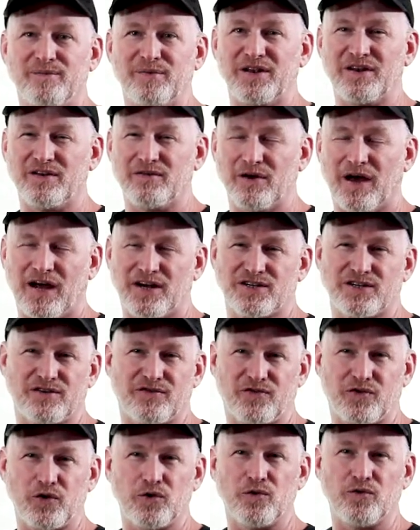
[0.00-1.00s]
I mean, actually
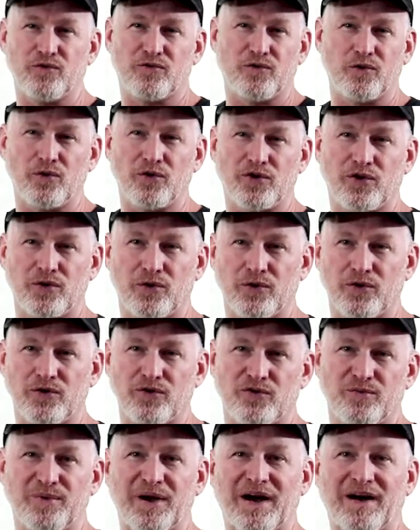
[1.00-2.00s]
full, full cure
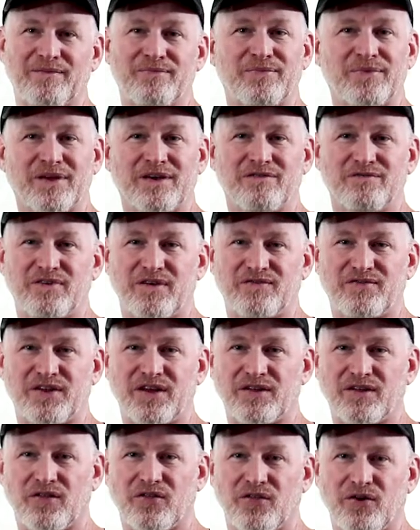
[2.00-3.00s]
is about
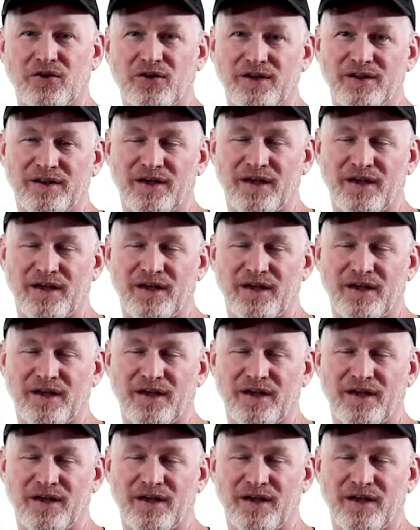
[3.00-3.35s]
15 to 30